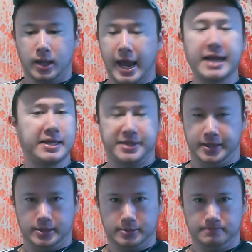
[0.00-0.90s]

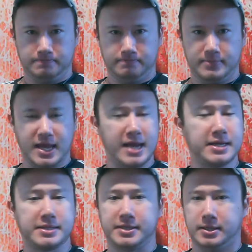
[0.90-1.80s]

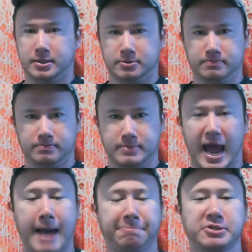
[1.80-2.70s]
Anything,
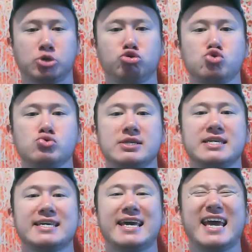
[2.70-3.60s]

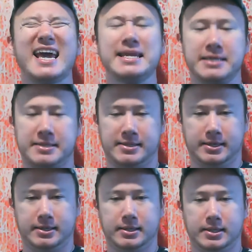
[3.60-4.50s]
absolutely
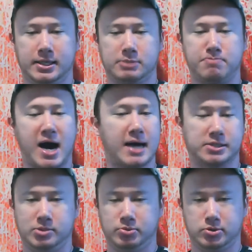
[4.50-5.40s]
anything is
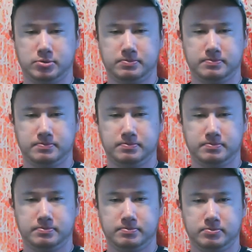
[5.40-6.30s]
possible.
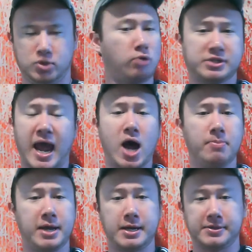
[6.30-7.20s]
Don't
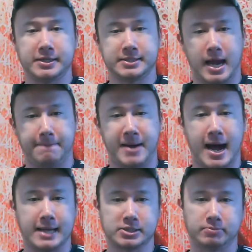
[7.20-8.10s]
tell me anything's not
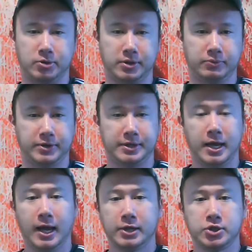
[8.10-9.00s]
possible. And when
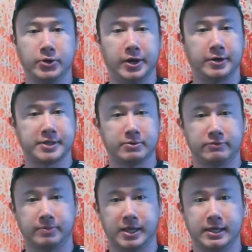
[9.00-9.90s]
2 years I
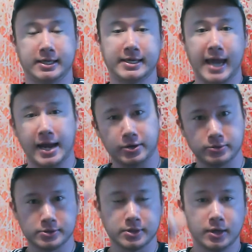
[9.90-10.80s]
went from the ghettos